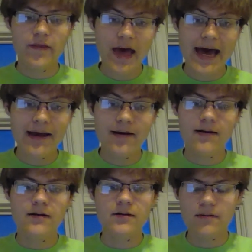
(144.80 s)
That
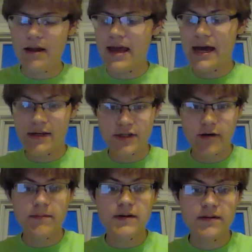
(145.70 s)

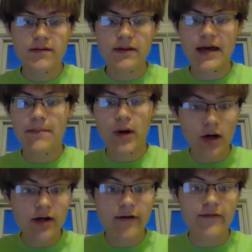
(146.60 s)
excerpt, that
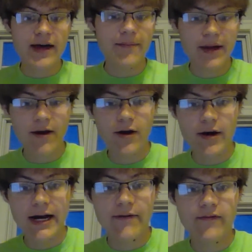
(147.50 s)
part of that
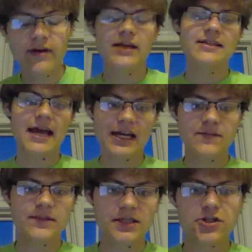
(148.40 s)
paragraph, is
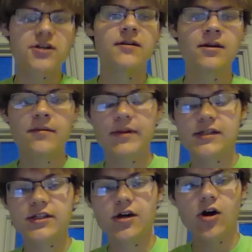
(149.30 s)
exposition,
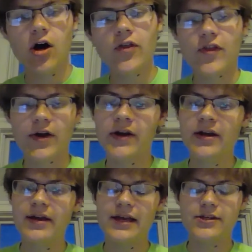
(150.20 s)
because the author
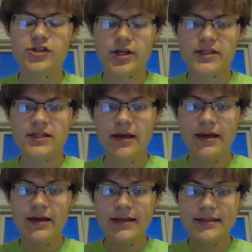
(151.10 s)
is just
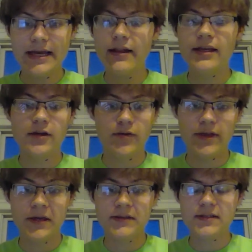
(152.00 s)
telling you
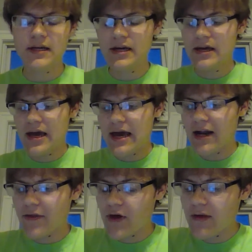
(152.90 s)
things. And
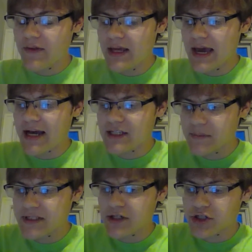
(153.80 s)
I thought the
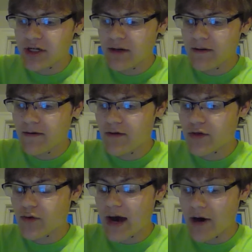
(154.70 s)
exposition
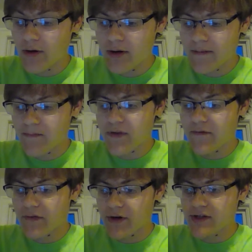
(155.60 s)
throughout the
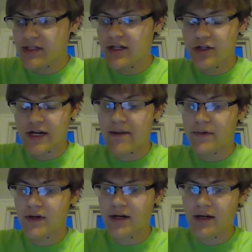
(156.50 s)
first
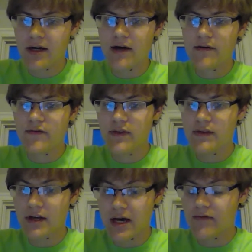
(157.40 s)
chapter of
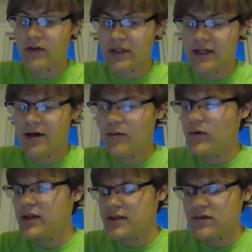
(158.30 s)
the novel here
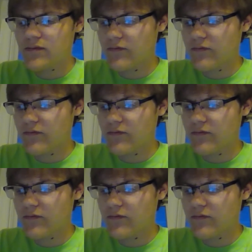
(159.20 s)
was